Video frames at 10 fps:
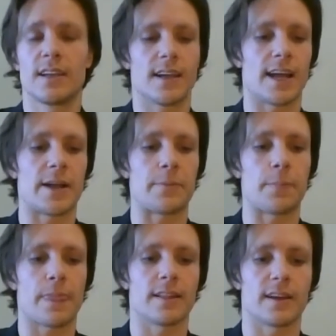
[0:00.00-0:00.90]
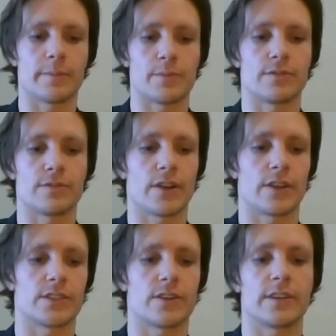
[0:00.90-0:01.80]
and a little bit more
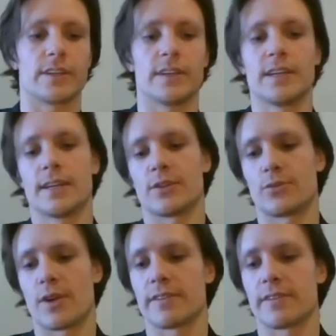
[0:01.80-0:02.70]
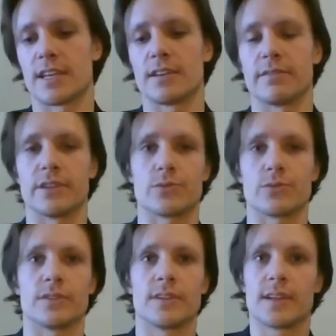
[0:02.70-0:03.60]
focus on the right of the
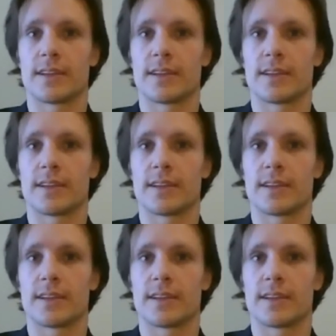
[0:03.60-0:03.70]
individual,